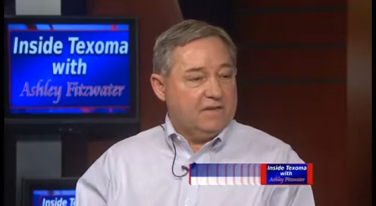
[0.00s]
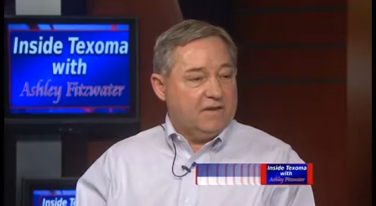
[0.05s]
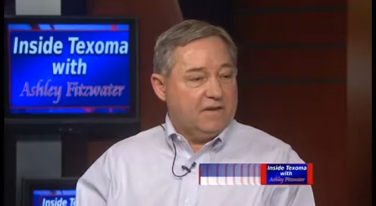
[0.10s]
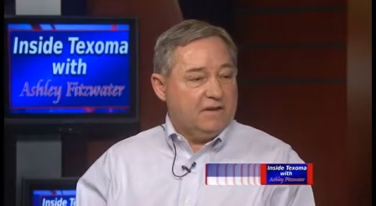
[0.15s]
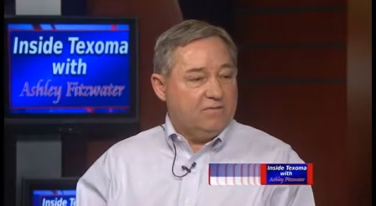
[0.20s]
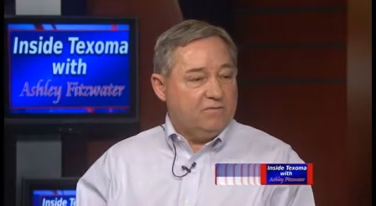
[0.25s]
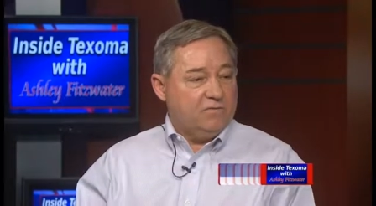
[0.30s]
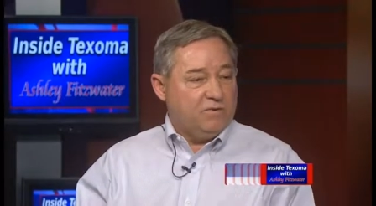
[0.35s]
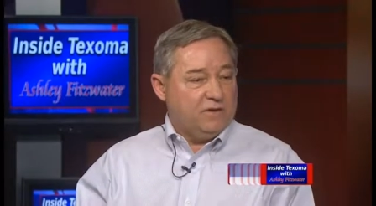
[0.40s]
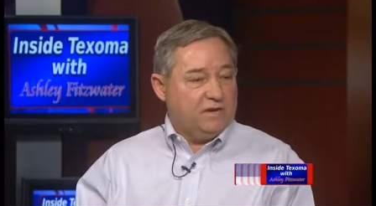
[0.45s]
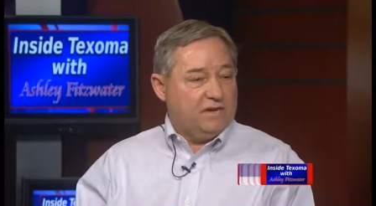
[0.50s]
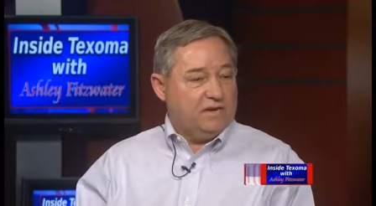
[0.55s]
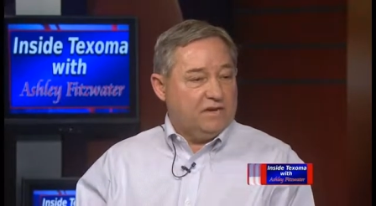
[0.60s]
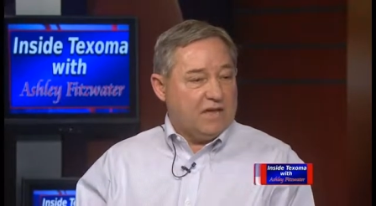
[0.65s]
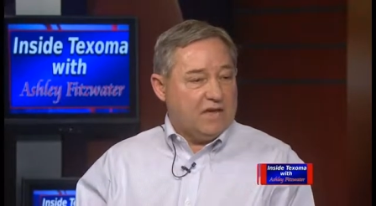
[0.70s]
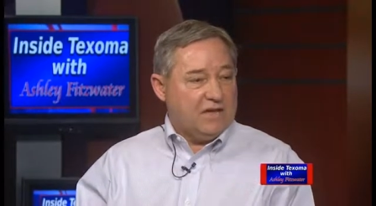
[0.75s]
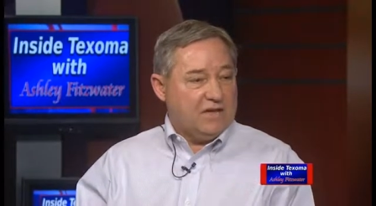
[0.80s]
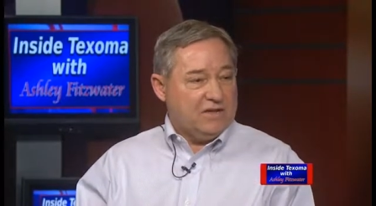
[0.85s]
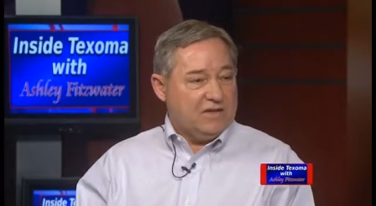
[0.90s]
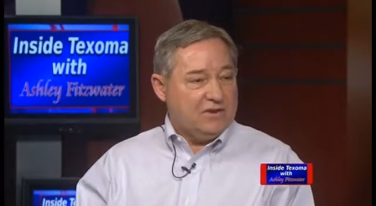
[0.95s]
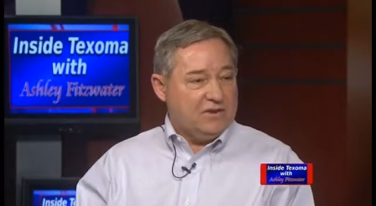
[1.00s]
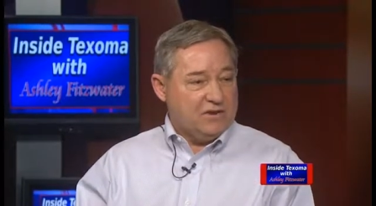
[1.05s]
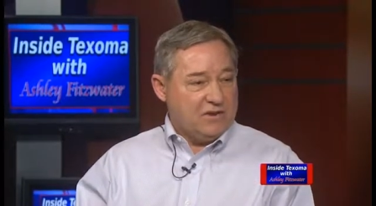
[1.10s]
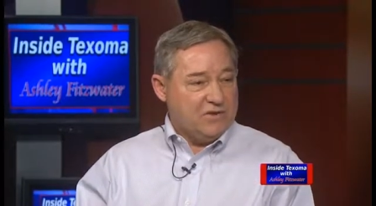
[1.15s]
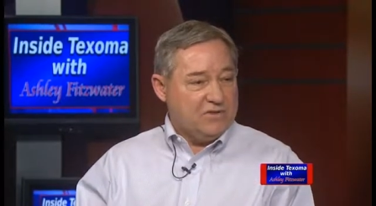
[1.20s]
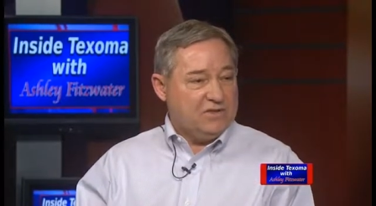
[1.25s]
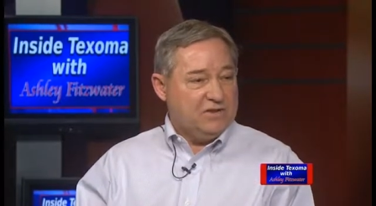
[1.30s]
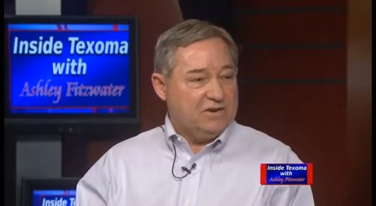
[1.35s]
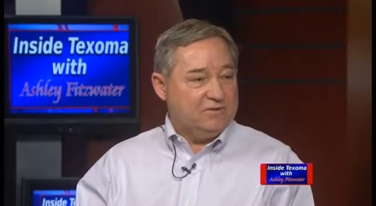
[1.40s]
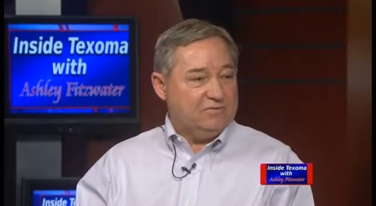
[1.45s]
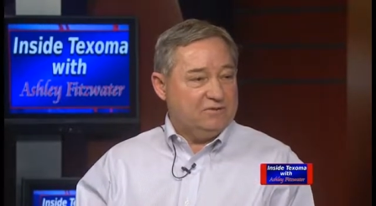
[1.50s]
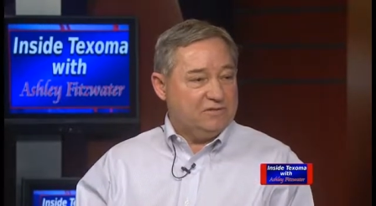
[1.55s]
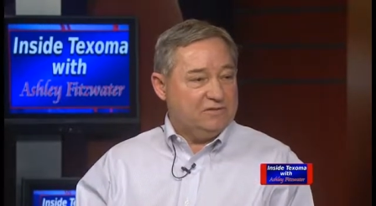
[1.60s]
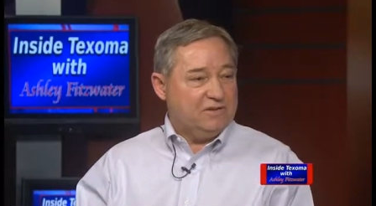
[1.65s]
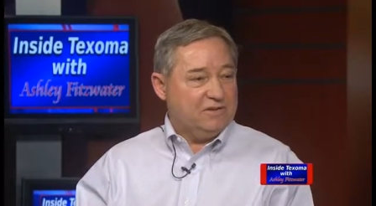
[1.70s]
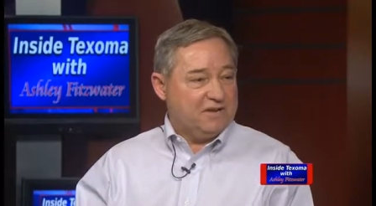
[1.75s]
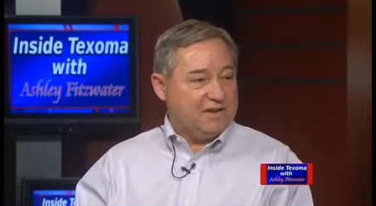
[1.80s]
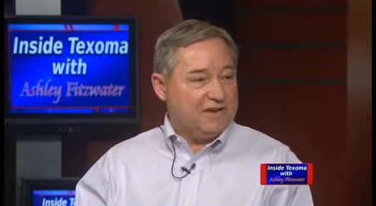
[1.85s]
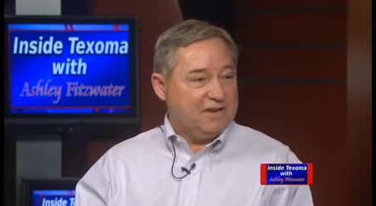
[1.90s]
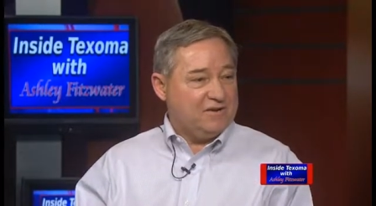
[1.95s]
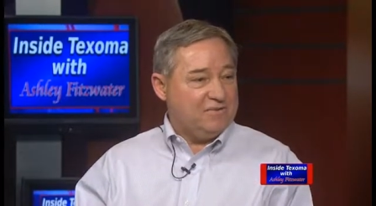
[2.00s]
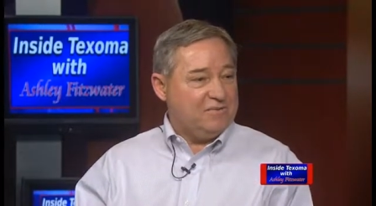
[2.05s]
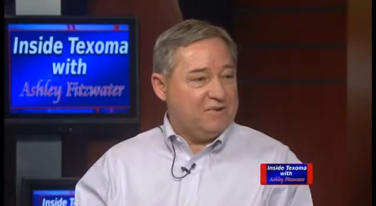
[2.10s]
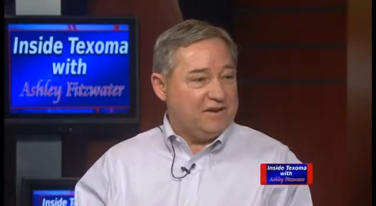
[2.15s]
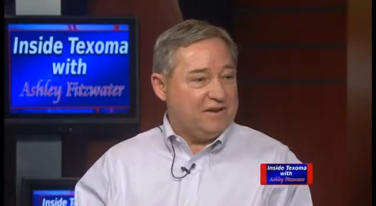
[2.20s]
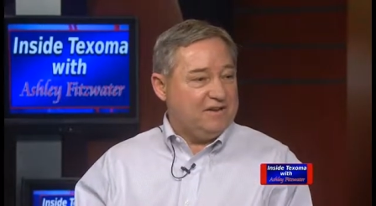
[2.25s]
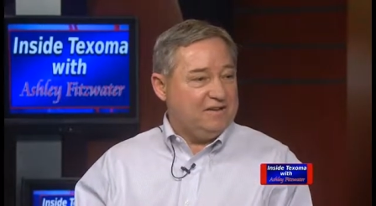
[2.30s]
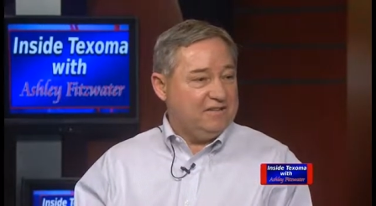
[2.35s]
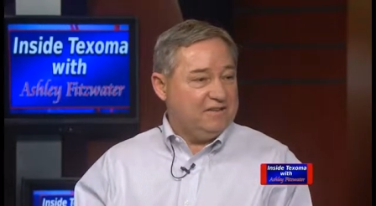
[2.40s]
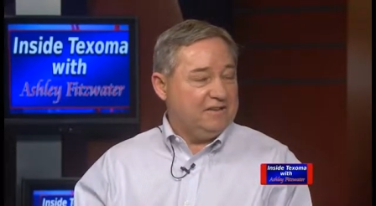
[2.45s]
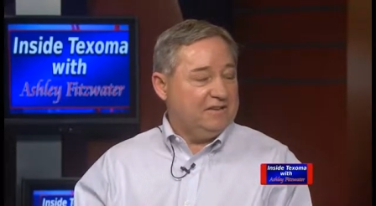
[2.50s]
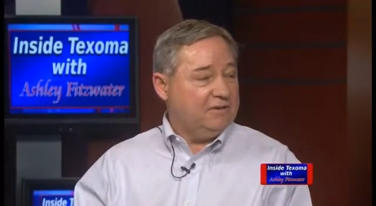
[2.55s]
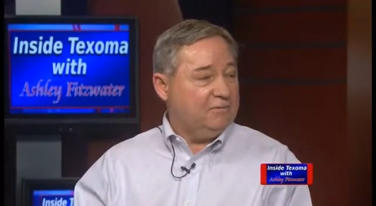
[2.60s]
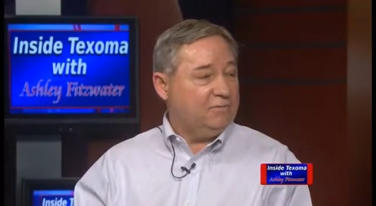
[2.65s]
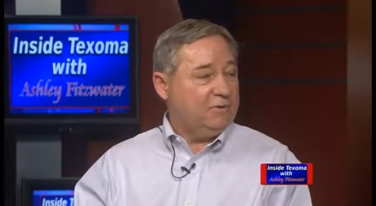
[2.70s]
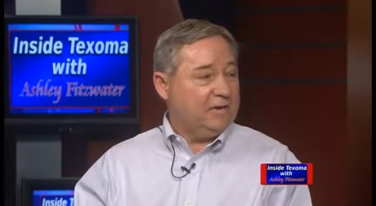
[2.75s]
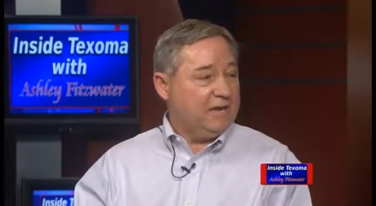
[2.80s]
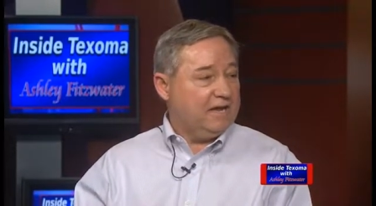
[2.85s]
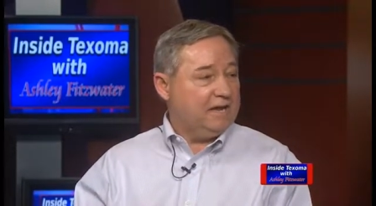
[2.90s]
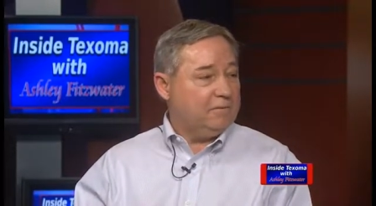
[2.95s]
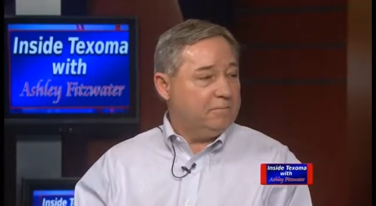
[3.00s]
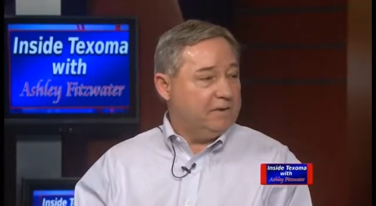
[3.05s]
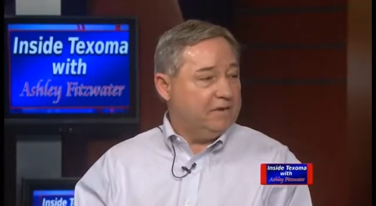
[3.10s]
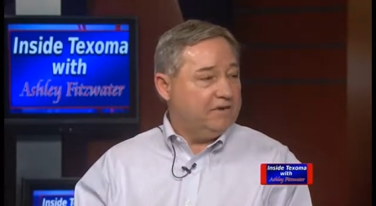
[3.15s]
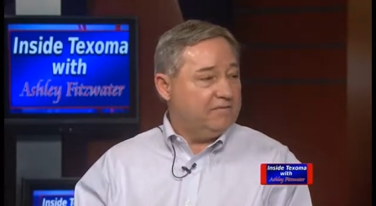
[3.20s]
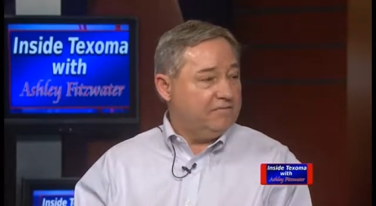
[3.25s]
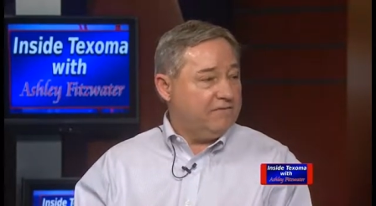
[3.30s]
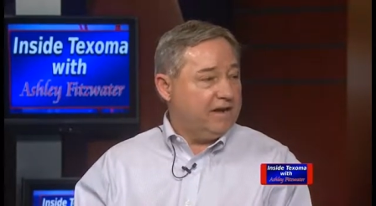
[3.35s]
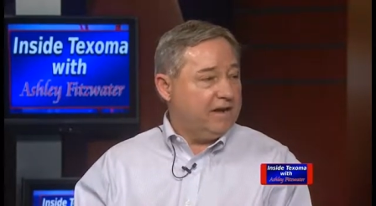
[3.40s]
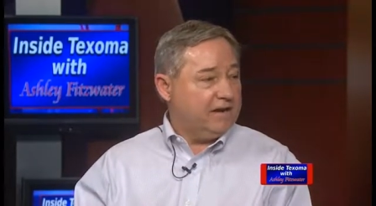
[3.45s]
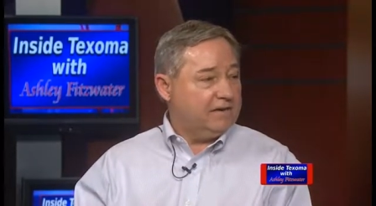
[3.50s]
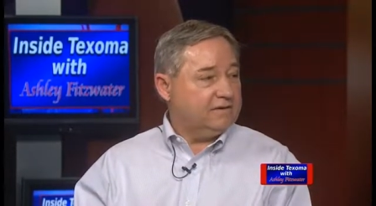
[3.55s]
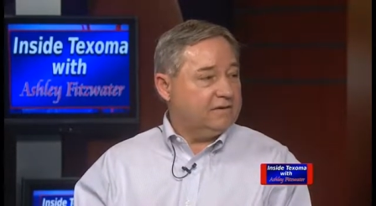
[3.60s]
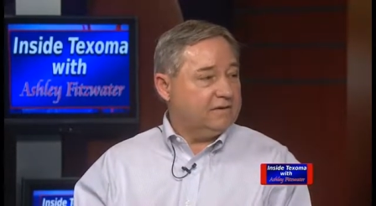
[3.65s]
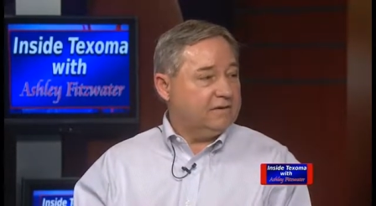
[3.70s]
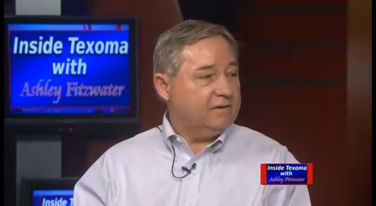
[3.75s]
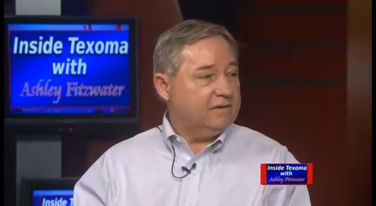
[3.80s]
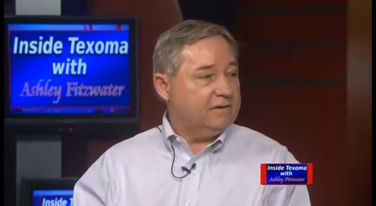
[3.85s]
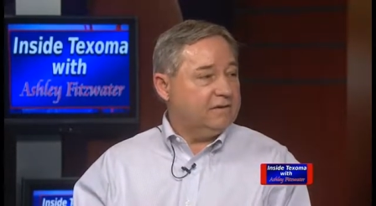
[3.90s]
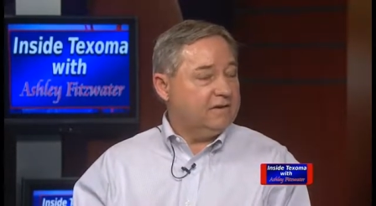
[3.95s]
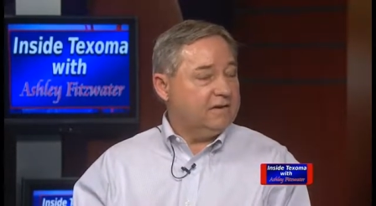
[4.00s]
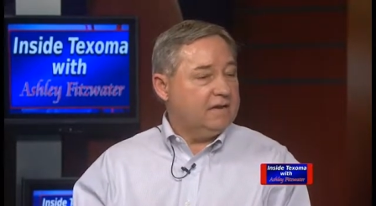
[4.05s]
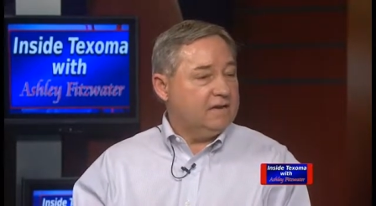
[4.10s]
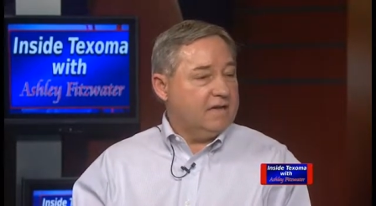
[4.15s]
everyone knew that it was going to take a while, and then we had a benefactor,